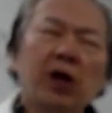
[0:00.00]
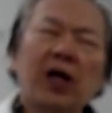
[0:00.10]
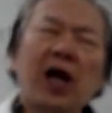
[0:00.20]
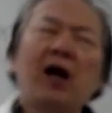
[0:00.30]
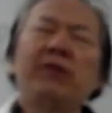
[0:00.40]
will
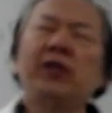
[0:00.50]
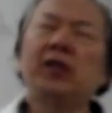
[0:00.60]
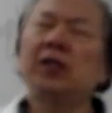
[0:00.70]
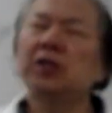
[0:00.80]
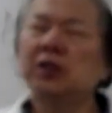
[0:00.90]

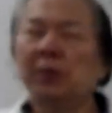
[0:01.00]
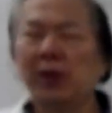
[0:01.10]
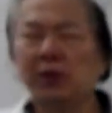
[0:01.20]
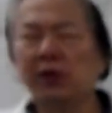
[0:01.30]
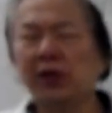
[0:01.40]
cover so
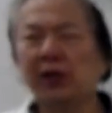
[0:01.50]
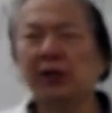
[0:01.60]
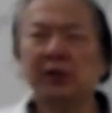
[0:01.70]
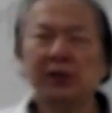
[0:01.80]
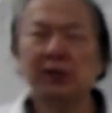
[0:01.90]
much
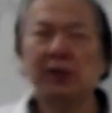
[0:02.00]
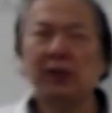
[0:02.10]
things.